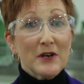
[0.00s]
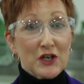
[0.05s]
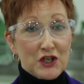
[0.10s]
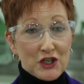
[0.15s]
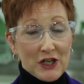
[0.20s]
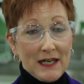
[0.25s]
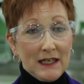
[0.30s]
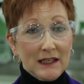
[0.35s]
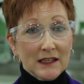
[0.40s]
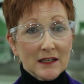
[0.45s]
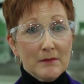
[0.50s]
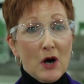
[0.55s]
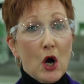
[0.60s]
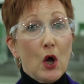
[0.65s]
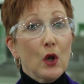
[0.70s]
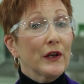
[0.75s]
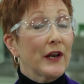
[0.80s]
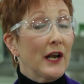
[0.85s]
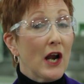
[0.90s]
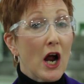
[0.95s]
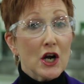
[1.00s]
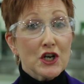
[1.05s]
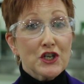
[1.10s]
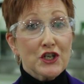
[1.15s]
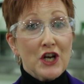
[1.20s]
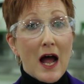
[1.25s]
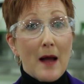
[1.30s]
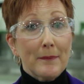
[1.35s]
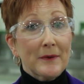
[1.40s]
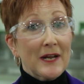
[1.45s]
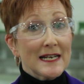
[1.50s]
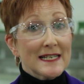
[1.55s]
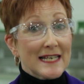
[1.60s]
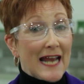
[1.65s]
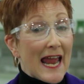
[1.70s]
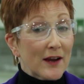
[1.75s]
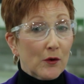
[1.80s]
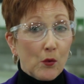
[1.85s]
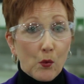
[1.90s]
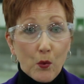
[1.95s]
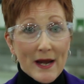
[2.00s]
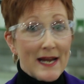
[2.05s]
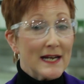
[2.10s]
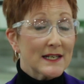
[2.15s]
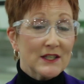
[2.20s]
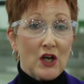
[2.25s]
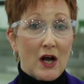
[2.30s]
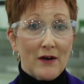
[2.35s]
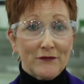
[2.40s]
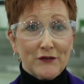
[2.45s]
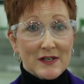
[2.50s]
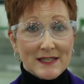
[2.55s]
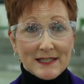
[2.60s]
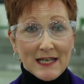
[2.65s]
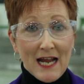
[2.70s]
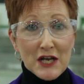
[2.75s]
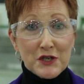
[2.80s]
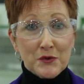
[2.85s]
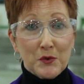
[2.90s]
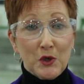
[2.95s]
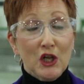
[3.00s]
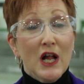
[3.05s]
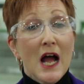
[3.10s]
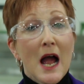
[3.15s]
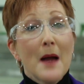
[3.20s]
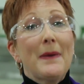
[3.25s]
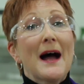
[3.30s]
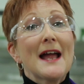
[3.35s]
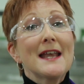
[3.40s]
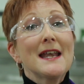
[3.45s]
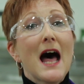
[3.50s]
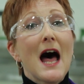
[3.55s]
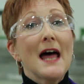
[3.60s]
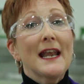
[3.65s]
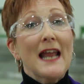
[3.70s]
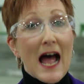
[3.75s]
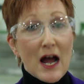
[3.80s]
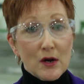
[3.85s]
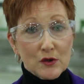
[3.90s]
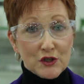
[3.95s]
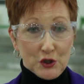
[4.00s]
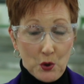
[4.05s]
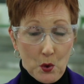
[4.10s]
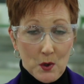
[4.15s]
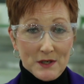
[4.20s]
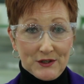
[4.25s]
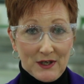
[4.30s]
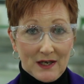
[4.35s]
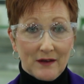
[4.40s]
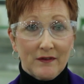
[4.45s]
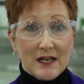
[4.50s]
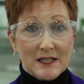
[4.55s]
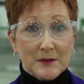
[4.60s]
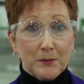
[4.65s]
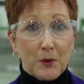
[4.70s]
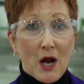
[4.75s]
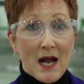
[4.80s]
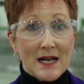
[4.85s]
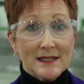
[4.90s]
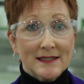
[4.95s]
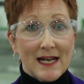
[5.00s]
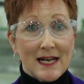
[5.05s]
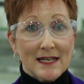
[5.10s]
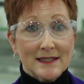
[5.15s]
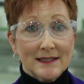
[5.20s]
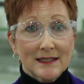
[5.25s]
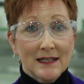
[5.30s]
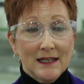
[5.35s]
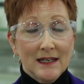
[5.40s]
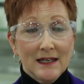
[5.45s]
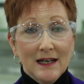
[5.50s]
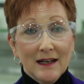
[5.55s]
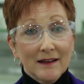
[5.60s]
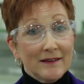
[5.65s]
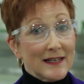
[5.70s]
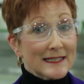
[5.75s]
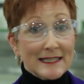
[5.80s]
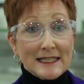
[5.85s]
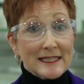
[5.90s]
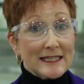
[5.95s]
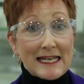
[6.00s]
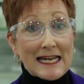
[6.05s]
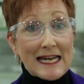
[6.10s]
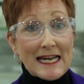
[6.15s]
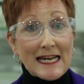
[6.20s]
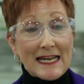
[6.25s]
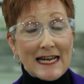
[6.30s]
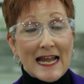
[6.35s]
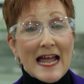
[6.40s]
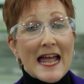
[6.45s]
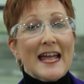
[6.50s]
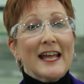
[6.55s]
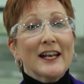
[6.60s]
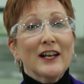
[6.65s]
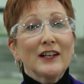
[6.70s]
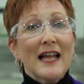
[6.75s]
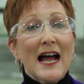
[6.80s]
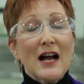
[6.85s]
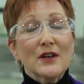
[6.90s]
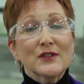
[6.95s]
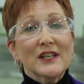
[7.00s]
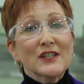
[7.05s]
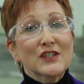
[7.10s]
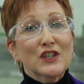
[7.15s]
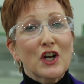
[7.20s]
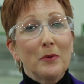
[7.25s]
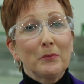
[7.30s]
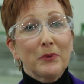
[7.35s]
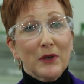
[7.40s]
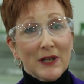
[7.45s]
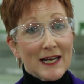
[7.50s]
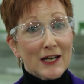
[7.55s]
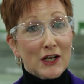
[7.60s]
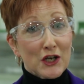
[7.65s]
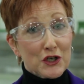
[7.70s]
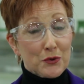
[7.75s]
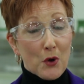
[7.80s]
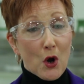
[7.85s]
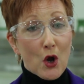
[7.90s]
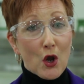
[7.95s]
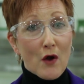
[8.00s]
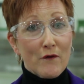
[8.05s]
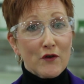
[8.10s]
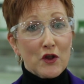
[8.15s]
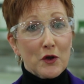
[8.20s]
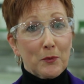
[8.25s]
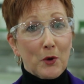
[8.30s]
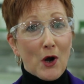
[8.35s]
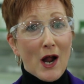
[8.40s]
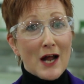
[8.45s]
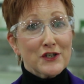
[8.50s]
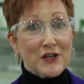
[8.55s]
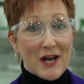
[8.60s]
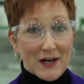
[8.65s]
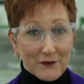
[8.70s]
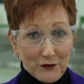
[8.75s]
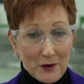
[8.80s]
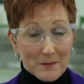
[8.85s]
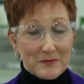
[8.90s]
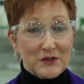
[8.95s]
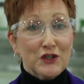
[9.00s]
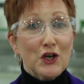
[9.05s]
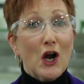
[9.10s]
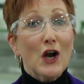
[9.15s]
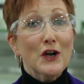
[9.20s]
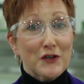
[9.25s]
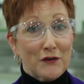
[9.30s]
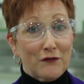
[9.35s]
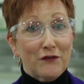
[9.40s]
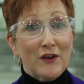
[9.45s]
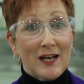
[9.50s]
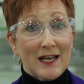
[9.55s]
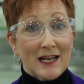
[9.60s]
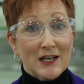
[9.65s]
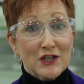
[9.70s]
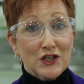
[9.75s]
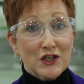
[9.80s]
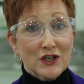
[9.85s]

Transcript: machining the mold in our shop can take weeks off the schedule by not outsourcing this process. This is key. It allows us complete control over the project from start to finish.